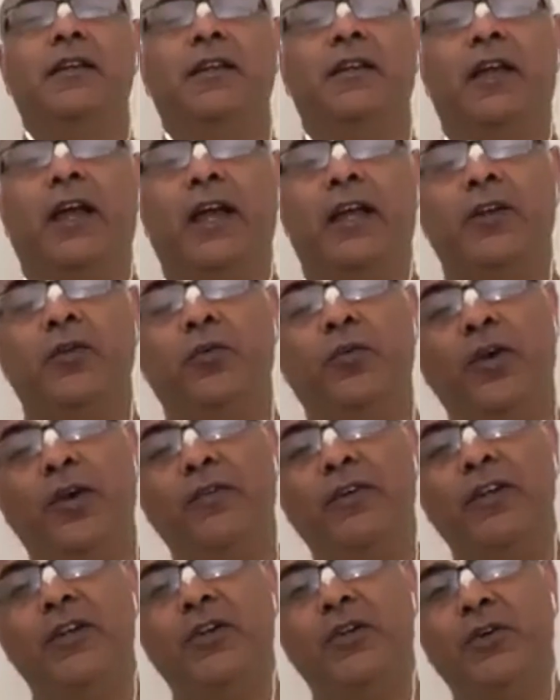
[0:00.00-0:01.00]
And
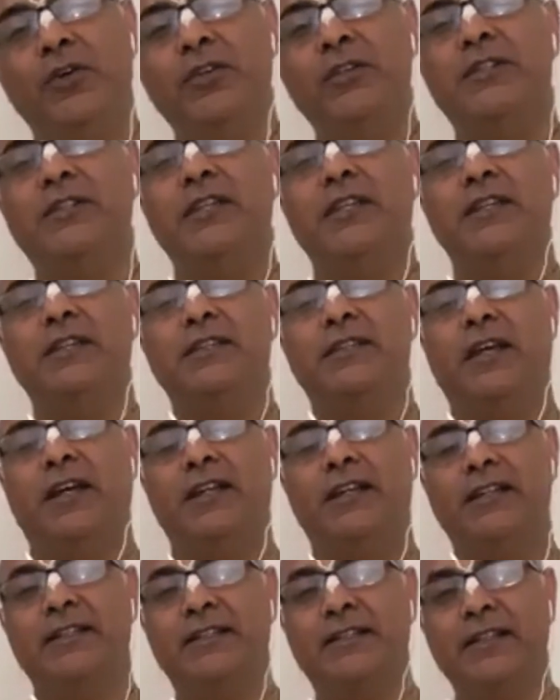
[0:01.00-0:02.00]
whoever knows this,
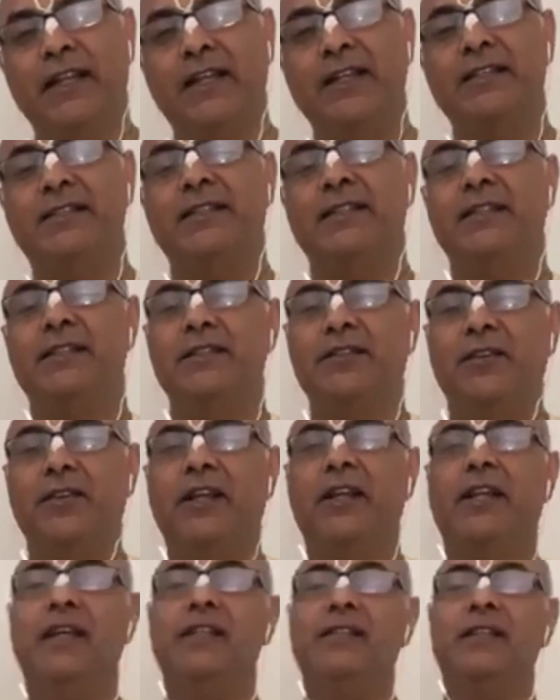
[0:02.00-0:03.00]
understands this,
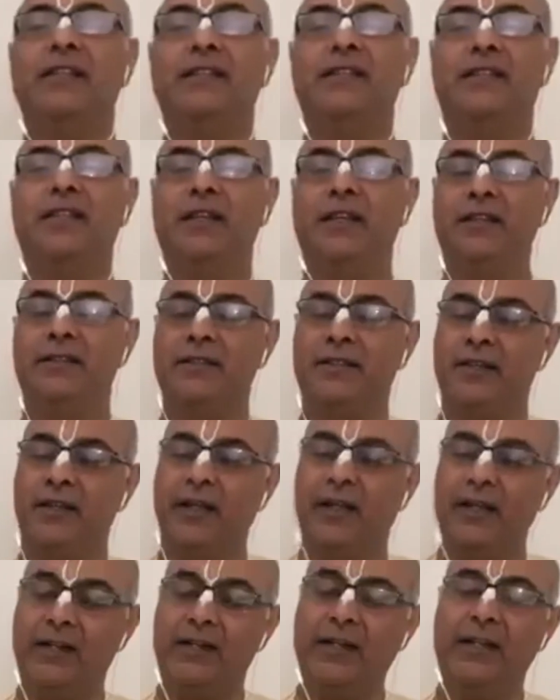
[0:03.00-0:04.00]
realizes this,
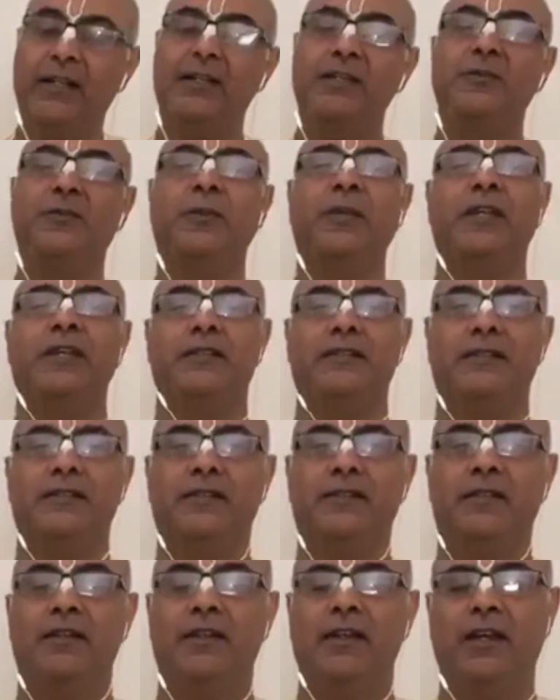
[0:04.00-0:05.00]
attains
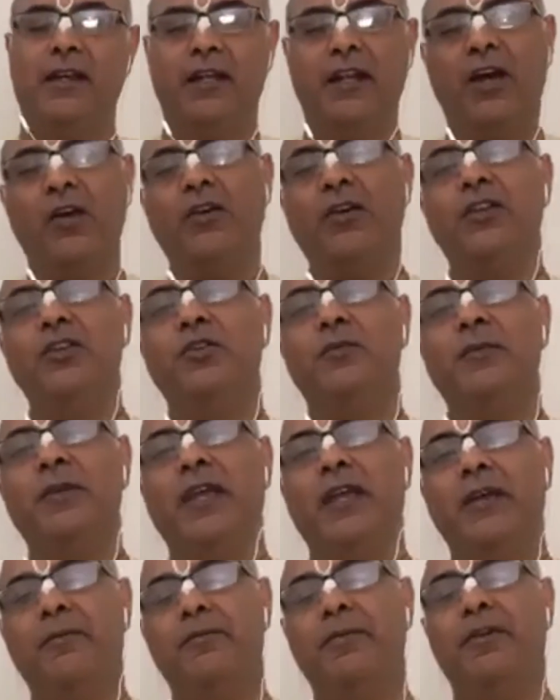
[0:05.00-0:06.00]
peace. And how can you be
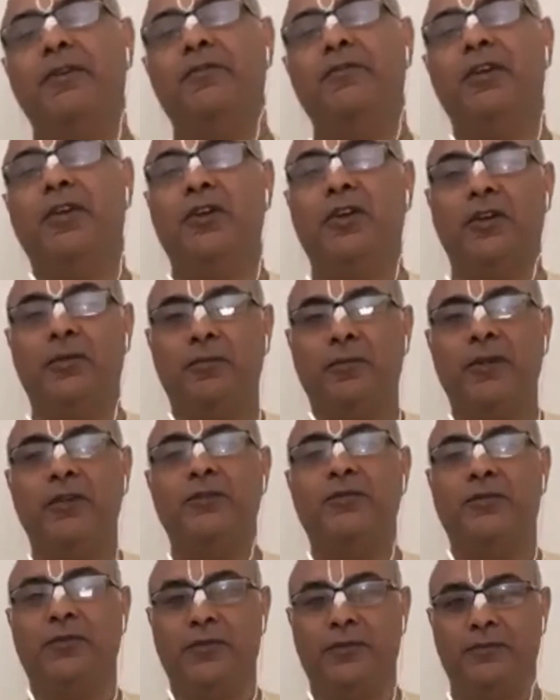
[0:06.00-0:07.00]
happy if you are not
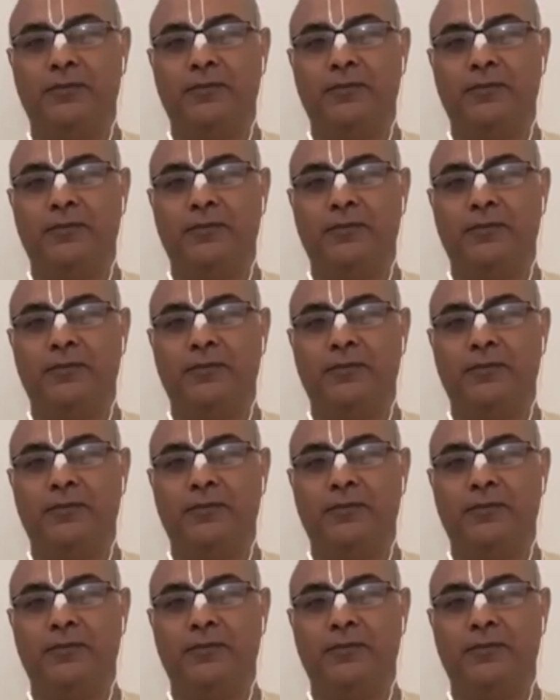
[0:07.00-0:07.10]
peaceful?